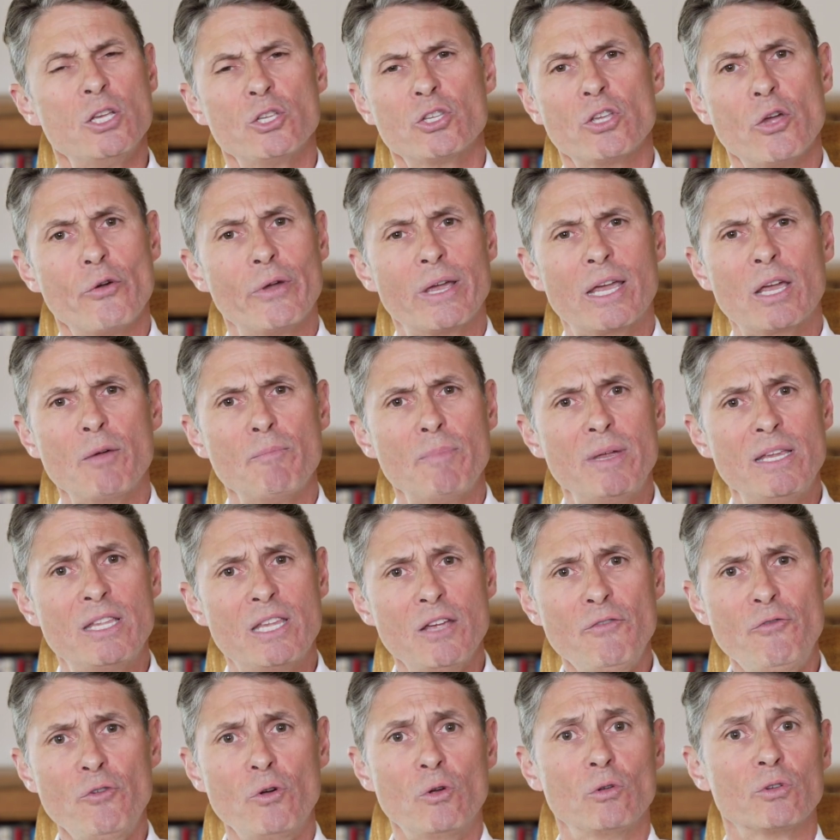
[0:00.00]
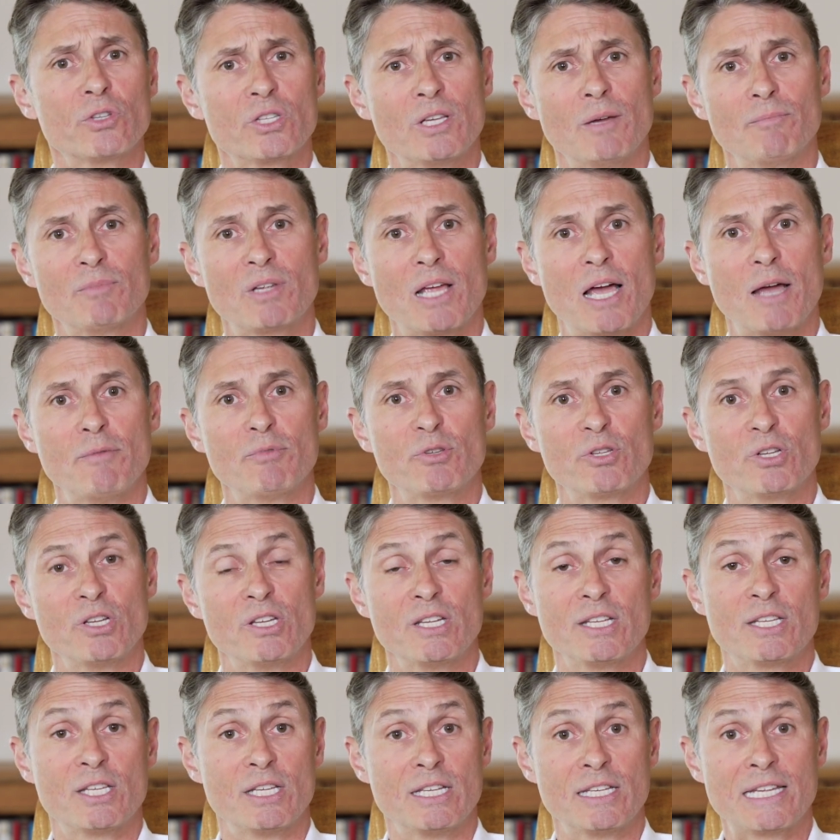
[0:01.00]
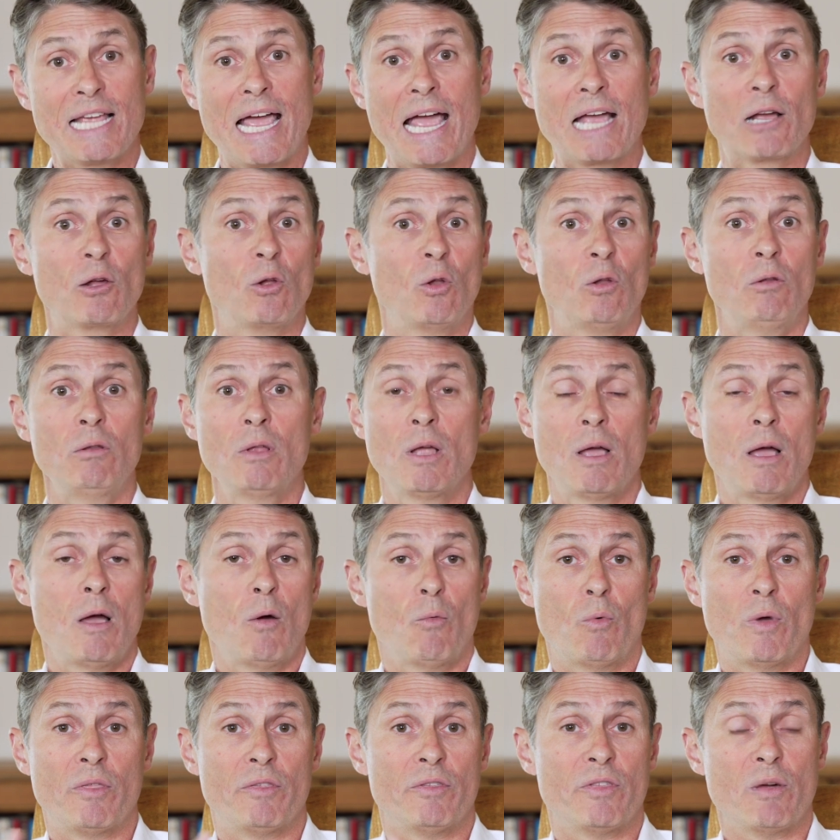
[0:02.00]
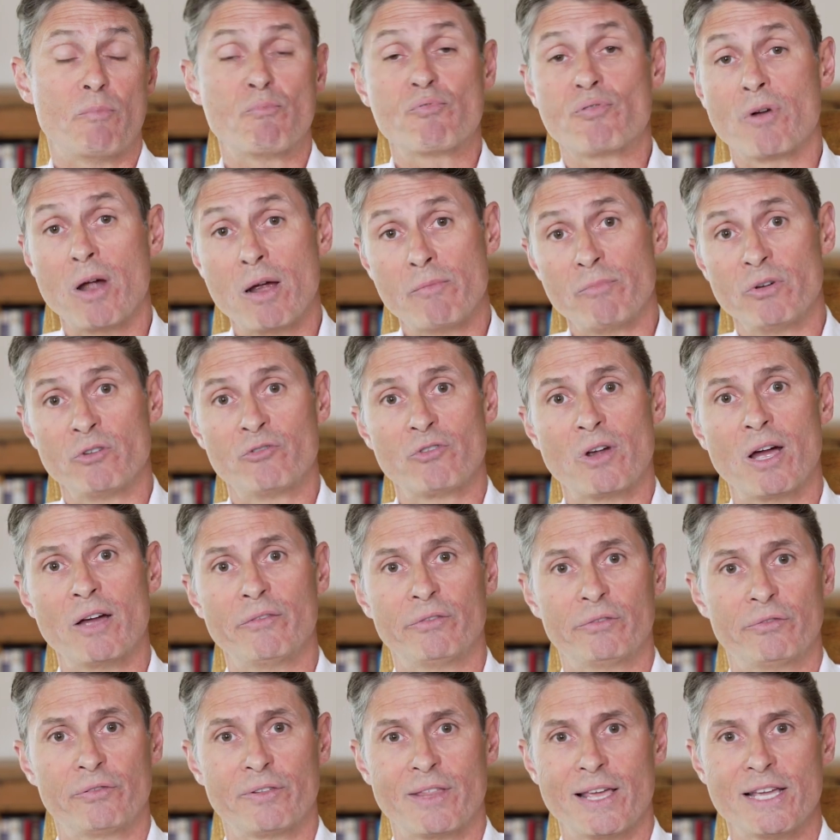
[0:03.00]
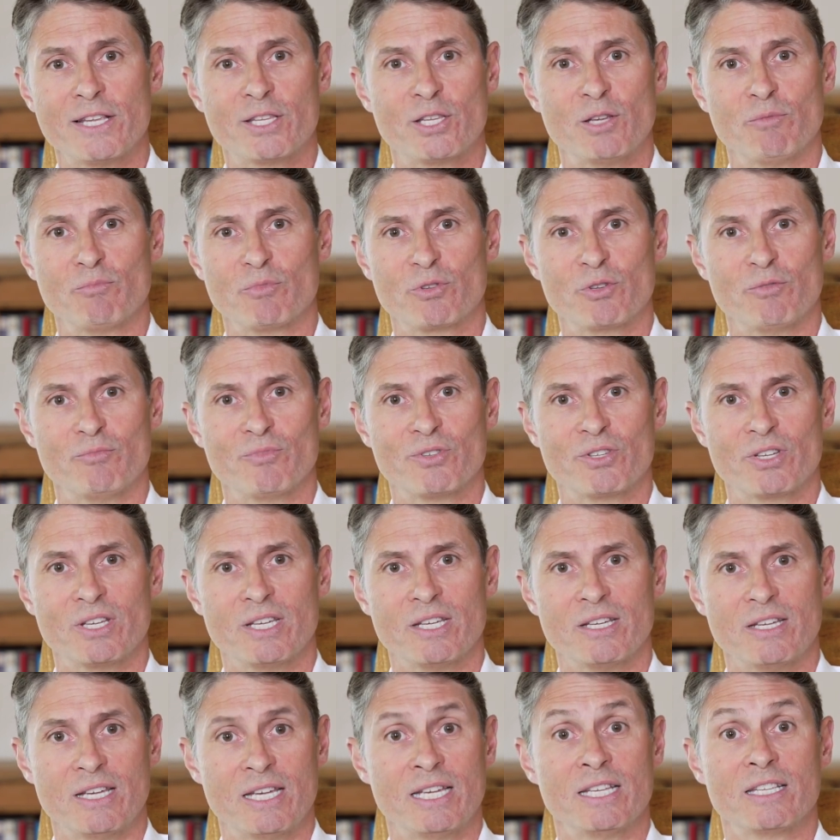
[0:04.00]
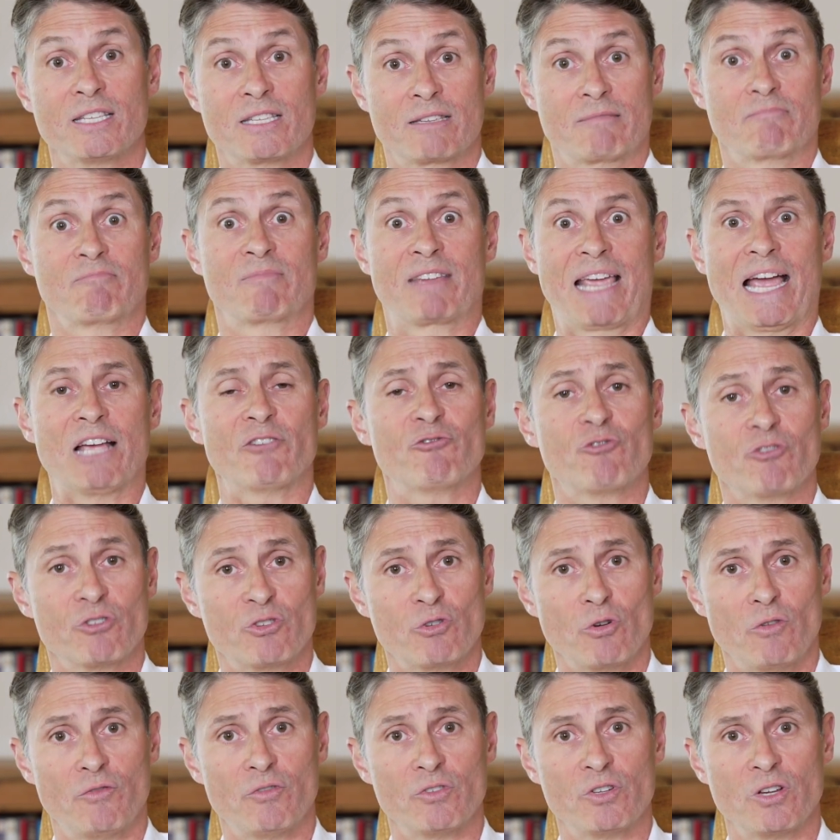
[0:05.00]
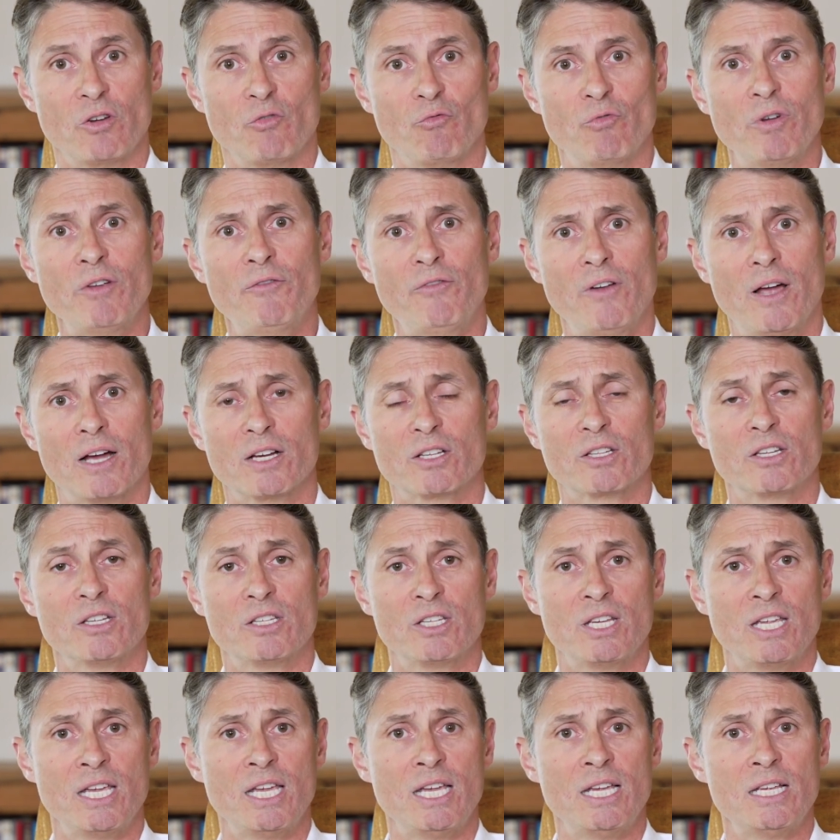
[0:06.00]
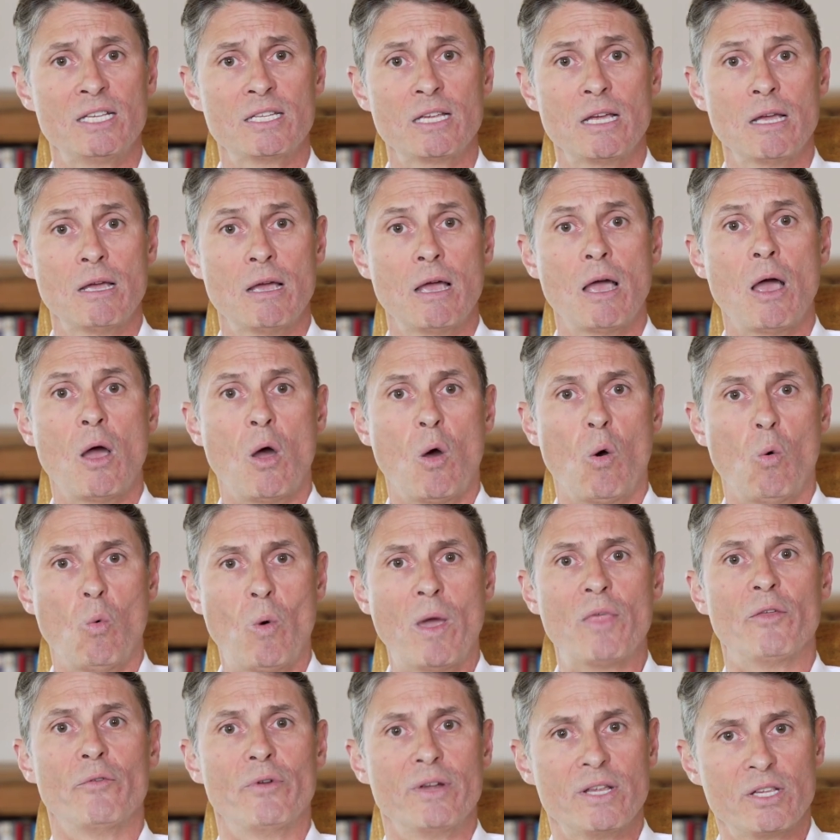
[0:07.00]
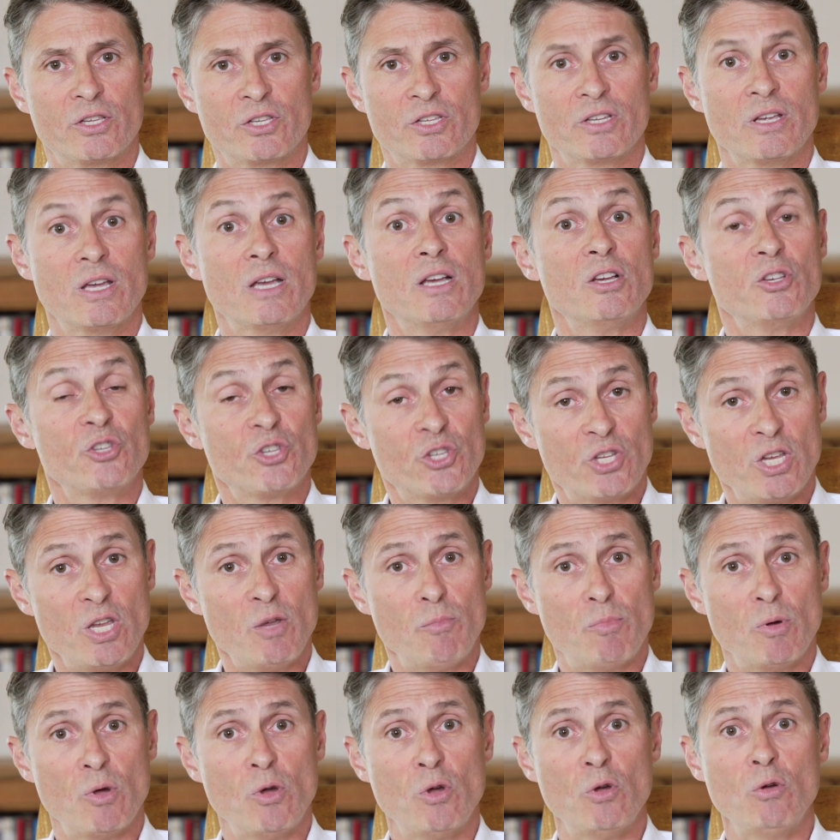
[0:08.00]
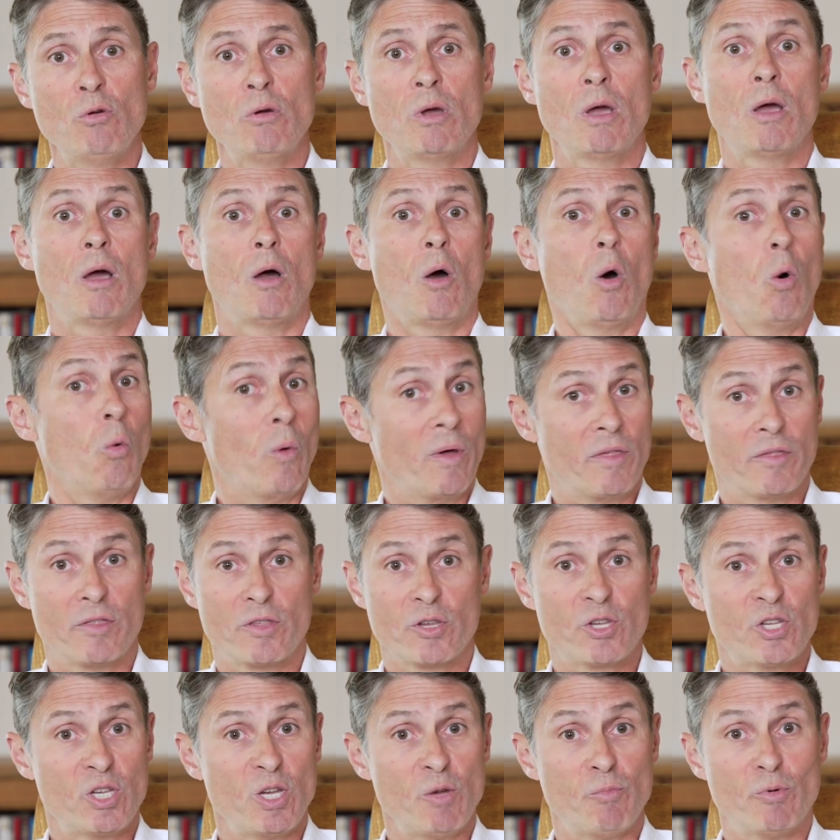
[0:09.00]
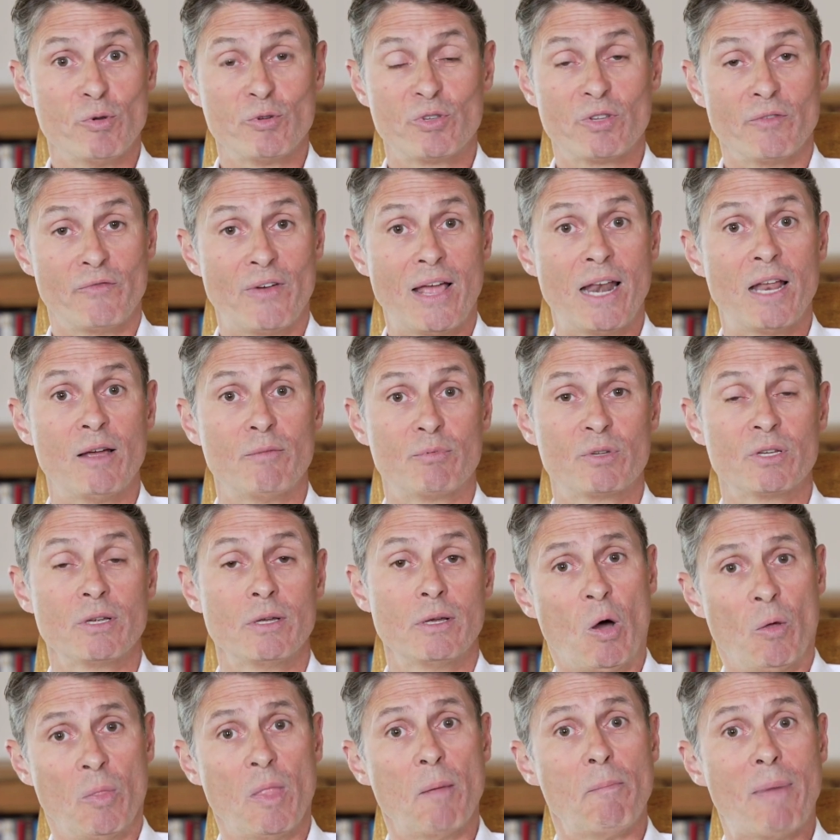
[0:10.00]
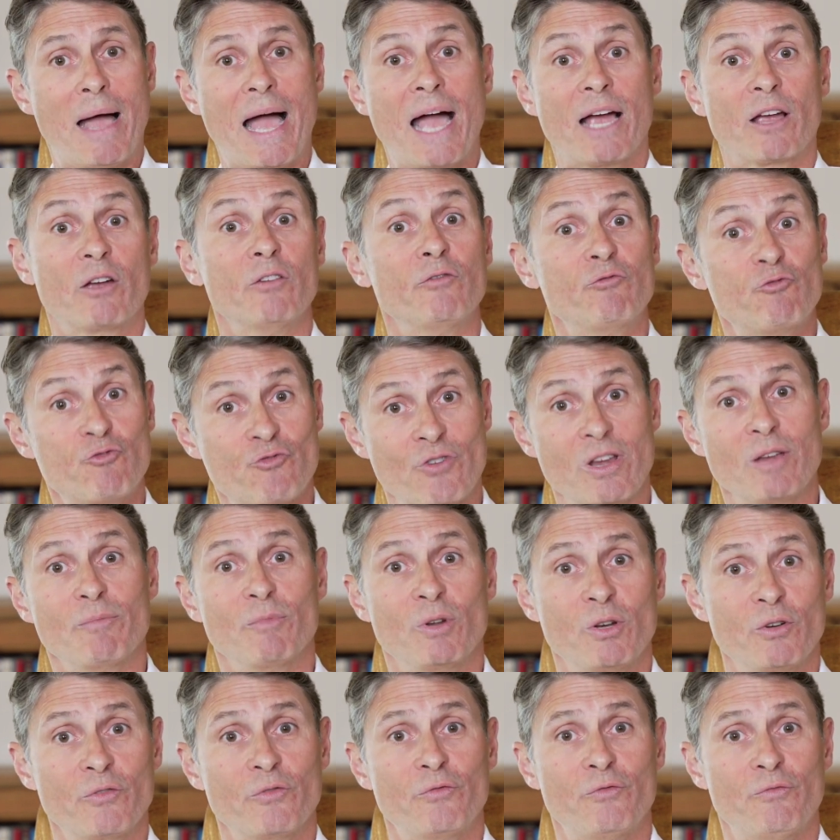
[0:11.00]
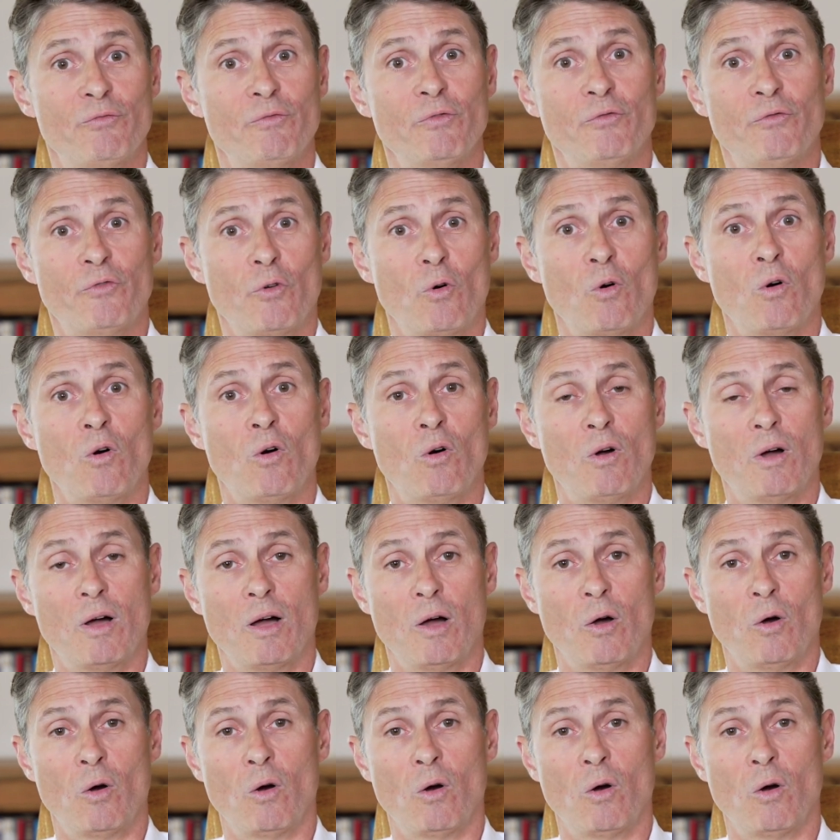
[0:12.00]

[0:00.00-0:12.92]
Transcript: So it can be difficult sometimes to disentangle whether the primary driver for their symptoms is gastroesophageal reflux disease, whether it's SIBO, or whether the SIBO is developed on the back of treatment for